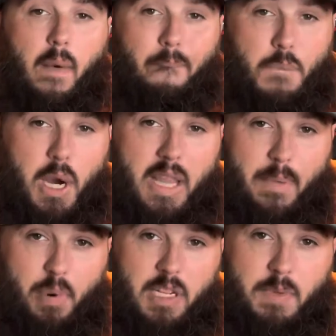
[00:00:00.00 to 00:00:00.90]
But
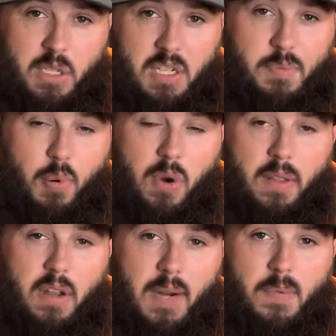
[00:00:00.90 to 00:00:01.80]
that brings me to this
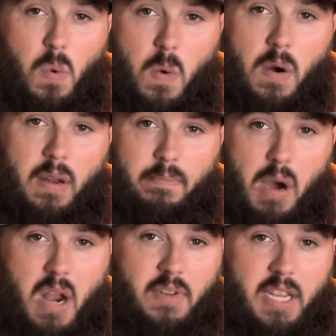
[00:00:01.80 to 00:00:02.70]
point. The number one
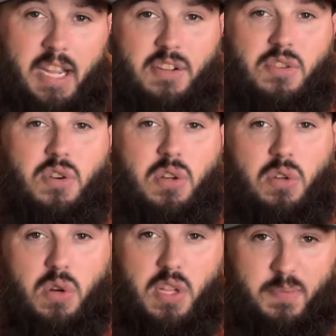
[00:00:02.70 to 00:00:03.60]
modification you could
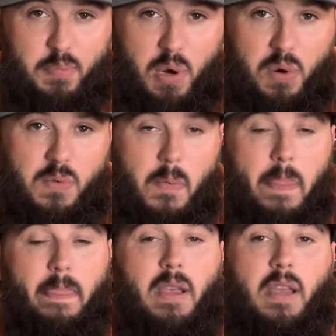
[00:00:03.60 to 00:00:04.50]
do to this boat
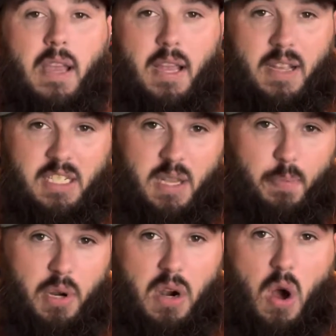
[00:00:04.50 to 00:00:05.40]
is to
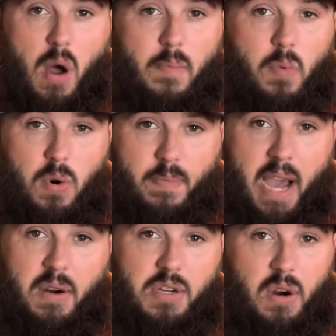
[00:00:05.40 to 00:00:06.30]
put an onboard
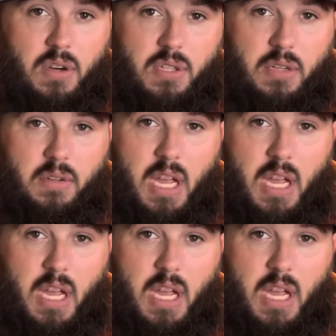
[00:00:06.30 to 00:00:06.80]
battery charger.